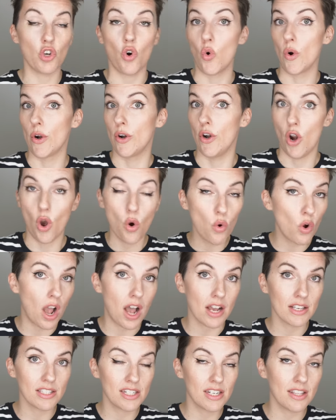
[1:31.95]
or no
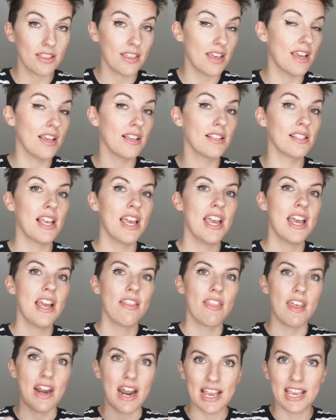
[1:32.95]
cost things
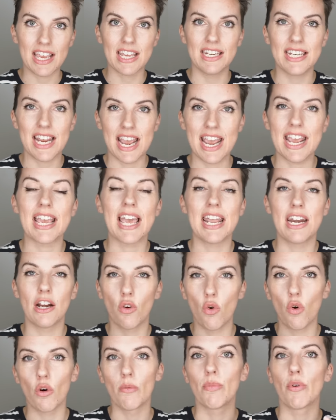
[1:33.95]
that I can take and
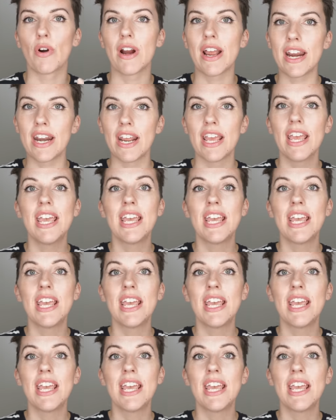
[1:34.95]
incorporate